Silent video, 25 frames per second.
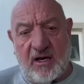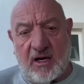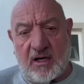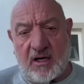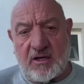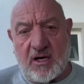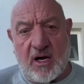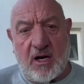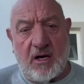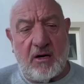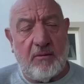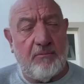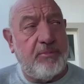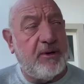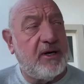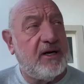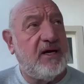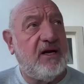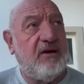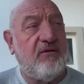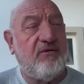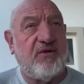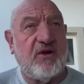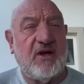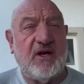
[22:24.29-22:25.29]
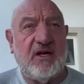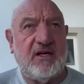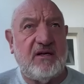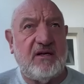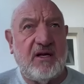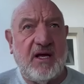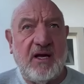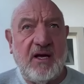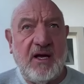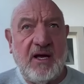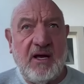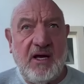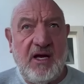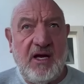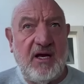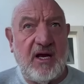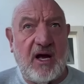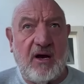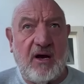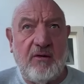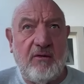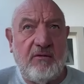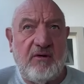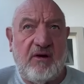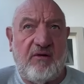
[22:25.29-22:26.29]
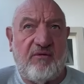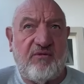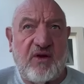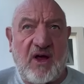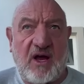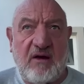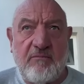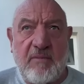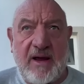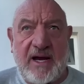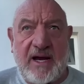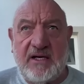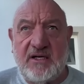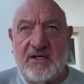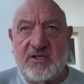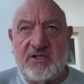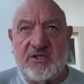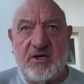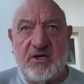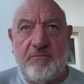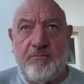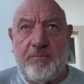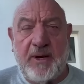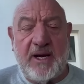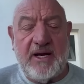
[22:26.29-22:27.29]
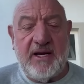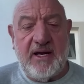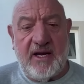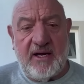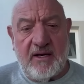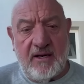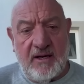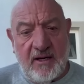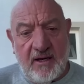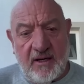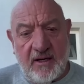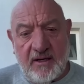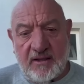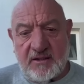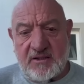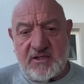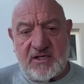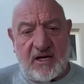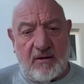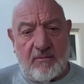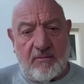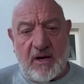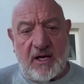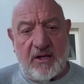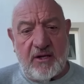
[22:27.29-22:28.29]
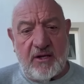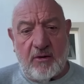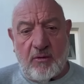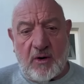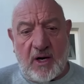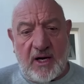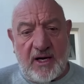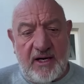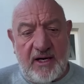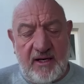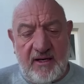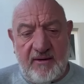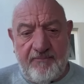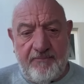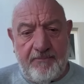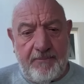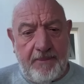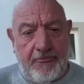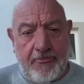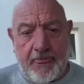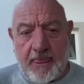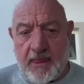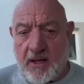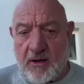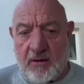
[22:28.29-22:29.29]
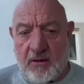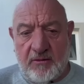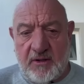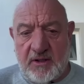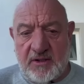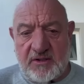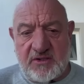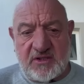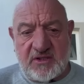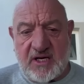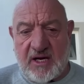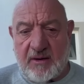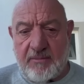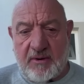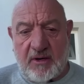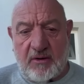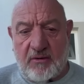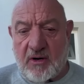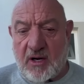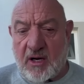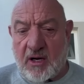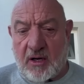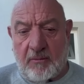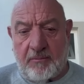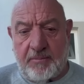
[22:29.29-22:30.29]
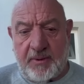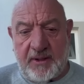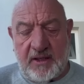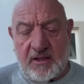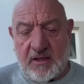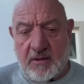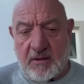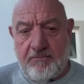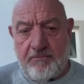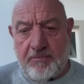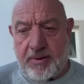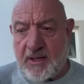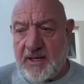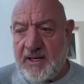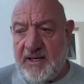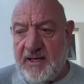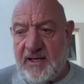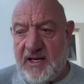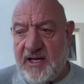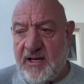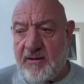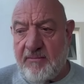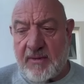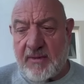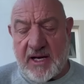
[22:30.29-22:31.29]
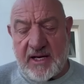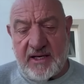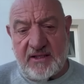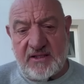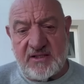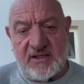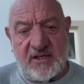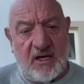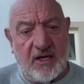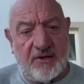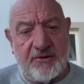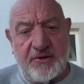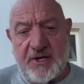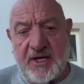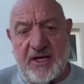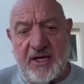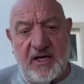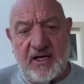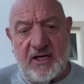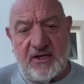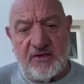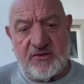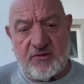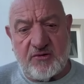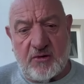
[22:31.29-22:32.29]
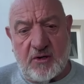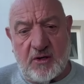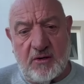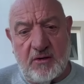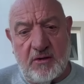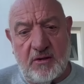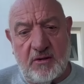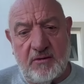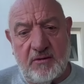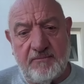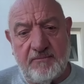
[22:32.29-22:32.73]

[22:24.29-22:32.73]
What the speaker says: I can't believe that, if they manage to pin it some other way on the skipper, I'll be completely amazed, and I think it's wrong.